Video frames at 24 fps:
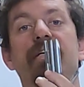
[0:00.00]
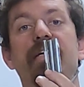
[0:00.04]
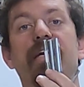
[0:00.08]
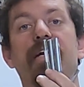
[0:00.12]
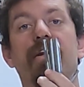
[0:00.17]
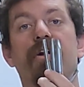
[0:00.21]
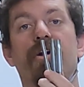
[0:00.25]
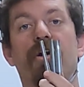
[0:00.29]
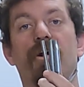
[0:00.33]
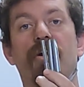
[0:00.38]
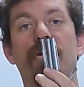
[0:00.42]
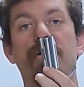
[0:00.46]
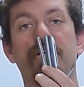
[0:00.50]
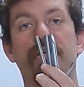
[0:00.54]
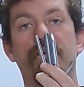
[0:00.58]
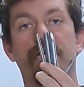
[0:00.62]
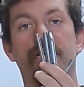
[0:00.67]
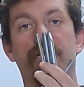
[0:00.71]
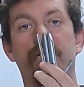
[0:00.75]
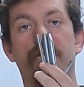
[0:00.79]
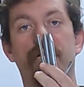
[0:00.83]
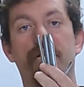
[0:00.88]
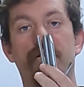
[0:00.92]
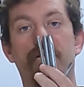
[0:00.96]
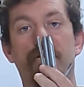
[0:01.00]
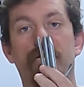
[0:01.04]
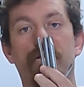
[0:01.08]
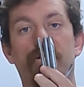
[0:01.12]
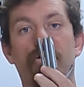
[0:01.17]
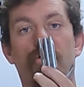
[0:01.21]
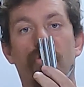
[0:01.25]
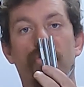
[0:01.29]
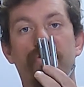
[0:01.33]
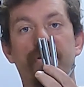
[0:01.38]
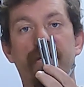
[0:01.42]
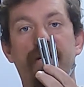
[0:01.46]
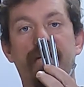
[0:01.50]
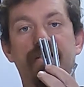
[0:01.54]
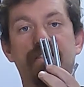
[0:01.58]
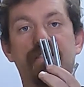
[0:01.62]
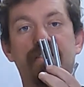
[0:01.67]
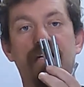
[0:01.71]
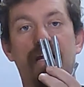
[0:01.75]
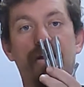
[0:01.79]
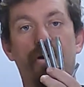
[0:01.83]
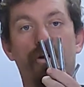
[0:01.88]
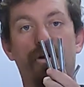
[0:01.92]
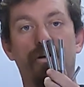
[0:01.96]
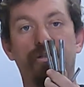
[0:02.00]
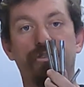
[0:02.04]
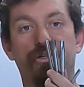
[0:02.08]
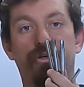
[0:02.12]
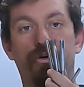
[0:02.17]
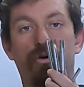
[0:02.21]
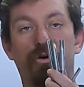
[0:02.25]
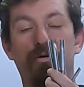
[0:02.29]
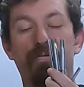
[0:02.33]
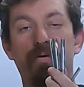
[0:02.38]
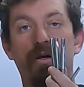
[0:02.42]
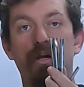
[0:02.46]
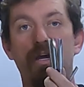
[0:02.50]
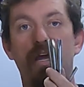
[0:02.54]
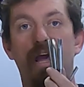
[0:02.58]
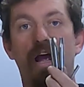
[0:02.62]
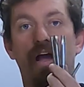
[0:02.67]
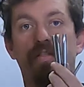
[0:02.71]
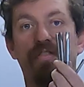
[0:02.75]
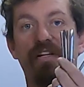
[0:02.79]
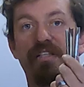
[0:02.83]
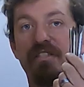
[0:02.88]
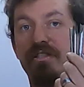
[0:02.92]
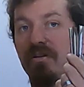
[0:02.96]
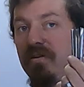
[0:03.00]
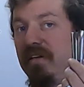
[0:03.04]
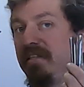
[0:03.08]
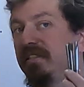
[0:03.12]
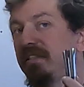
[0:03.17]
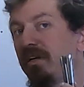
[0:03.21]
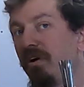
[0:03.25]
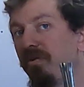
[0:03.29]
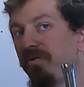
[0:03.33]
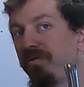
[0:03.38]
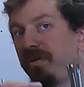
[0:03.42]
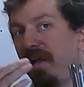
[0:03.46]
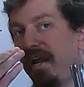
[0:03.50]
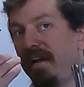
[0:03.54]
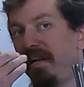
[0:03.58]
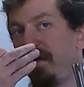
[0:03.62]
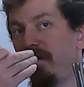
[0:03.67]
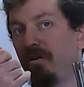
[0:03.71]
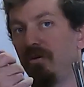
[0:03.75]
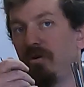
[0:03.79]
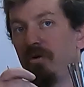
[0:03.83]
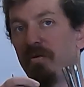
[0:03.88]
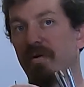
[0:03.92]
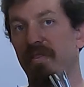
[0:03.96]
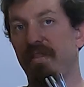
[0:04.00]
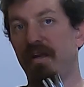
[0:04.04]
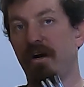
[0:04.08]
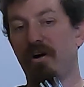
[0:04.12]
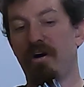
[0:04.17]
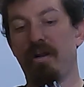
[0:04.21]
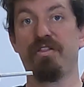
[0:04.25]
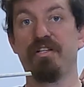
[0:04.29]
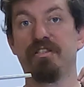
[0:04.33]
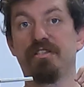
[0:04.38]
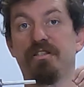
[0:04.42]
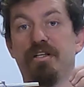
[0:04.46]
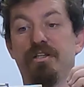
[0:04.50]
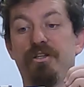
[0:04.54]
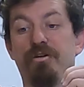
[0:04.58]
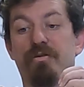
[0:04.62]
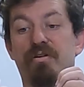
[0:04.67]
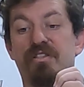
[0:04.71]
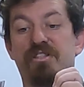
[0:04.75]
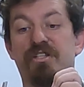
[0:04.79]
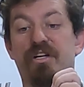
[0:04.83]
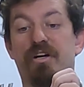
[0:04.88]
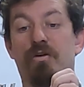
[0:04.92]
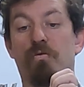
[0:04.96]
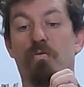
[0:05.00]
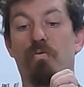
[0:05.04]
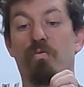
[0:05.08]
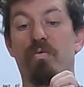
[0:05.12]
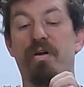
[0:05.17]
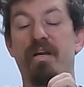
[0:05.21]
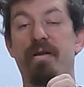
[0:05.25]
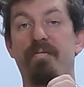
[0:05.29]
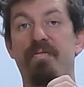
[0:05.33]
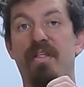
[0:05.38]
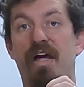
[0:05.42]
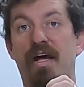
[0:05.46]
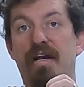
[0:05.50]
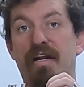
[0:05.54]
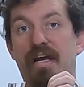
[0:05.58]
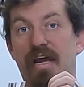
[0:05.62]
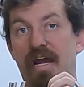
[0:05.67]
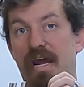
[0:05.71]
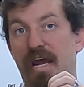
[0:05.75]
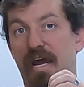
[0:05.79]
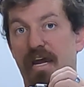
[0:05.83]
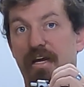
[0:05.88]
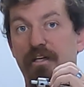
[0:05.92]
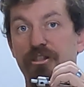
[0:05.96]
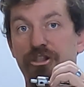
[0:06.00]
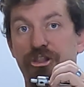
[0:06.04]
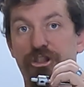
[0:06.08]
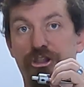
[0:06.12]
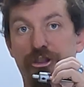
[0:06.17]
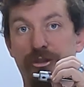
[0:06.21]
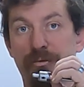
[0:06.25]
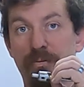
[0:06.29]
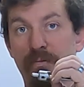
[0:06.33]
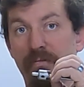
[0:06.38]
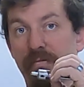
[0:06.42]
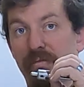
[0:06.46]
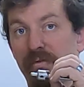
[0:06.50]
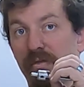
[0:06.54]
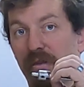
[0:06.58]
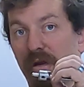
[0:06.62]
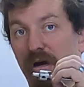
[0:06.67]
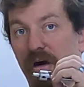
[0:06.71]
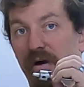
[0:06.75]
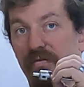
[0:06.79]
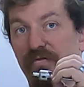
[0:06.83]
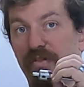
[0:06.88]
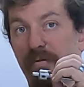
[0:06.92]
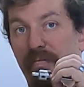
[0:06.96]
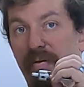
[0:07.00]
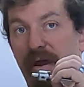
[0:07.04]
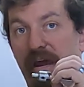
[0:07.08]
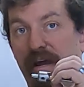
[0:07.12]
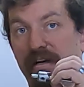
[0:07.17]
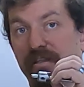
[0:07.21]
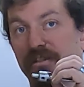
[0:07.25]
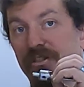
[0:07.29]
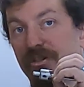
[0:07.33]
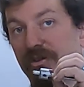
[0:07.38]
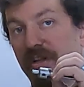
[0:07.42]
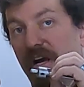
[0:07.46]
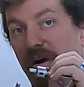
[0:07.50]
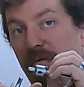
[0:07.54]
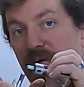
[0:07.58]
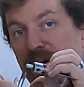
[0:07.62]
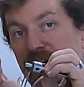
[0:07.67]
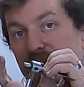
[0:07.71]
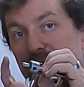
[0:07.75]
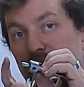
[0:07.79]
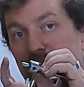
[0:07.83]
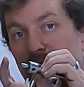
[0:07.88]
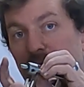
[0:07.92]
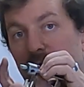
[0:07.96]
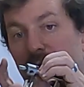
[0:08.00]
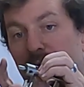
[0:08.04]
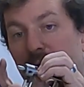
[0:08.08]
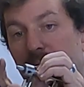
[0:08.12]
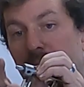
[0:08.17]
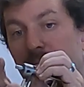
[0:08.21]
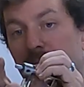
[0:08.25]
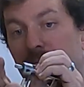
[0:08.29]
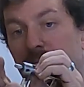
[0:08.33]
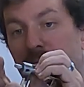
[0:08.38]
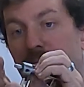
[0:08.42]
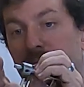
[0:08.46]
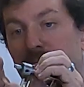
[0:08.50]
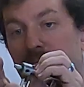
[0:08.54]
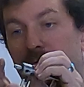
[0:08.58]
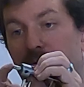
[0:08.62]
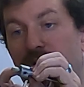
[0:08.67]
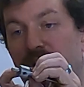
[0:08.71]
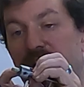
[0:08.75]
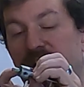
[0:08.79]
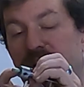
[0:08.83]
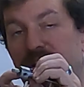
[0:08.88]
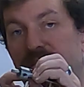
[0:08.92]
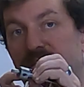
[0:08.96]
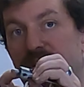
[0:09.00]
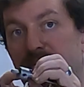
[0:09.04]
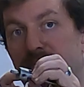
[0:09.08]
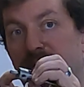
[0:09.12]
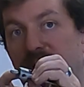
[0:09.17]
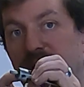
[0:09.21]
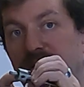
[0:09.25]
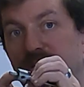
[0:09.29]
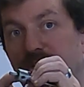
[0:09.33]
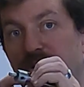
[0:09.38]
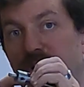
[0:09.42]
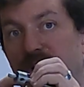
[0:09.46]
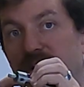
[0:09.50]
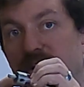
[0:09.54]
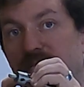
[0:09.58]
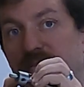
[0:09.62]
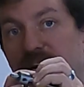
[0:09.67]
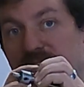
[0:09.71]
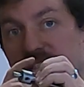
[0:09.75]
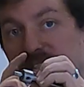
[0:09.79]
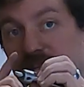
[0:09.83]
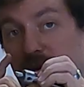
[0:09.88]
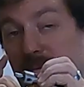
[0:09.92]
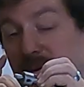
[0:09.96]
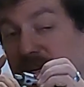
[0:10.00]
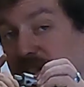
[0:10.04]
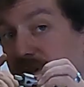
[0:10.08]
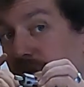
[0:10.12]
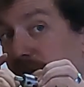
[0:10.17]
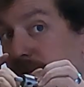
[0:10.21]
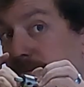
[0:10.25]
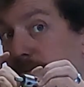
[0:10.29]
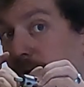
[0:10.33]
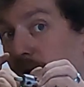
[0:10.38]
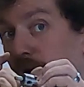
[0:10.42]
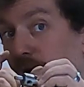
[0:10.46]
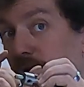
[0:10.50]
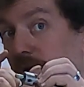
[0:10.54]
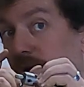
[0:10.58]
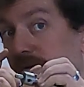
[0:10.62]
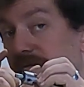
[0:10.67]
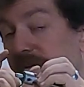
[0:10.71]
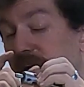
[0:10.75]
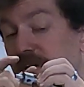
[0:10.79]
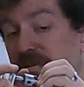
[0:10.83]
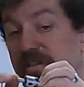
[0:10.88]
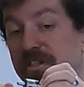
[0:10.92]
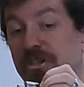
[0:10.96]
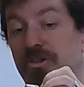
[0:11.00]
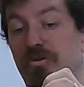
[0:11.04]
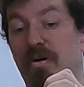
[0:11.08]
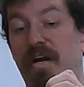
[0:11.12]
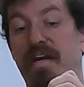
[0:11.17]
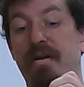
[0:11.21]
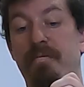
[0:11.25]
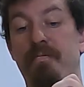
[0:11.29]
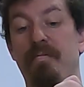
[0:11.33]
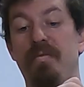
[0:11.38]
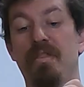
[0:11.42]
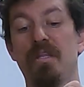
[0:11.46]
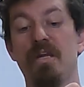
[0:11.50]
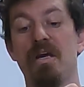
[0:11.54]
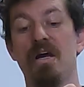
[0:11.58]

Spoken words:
innard or the center tube, and this cleans out any glue in there. What this is gonna do is gonna ream that edge of the pen, so that when you put it in the pen turning device, it'll make sure it's perfectly straight.